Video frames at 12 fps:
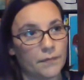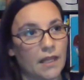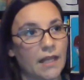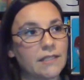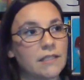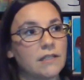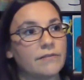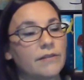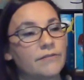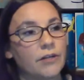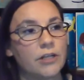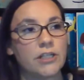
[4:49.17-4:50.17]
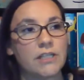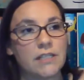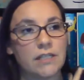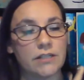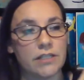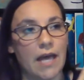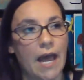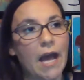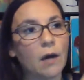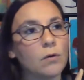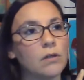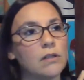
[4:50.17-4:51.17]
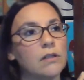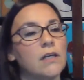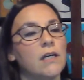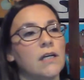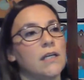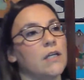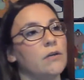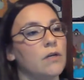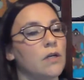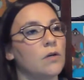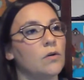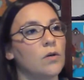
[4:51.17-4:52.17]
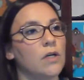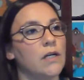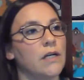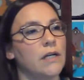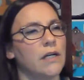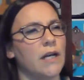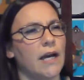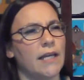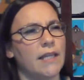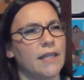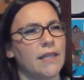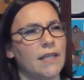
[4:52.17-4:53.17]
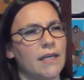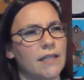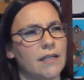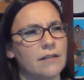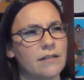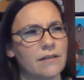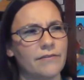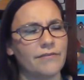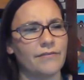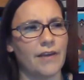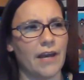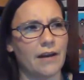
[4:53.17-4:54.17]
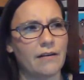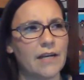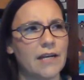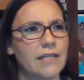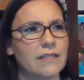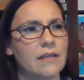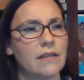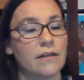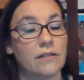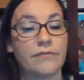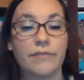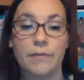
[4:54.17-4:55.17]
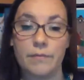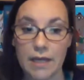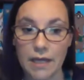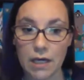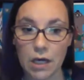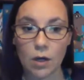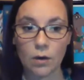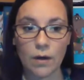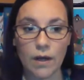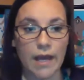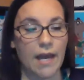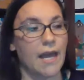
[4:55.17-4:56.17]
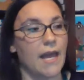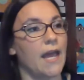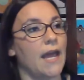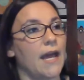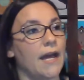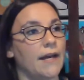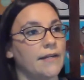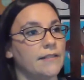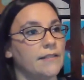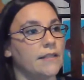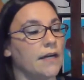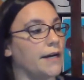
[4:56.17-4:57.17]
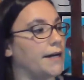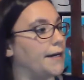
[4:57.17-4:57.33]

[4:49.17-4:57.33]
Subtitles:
lots of different versions. There's the owl, unicorn. I think there's a fairies. There's a flamingo, and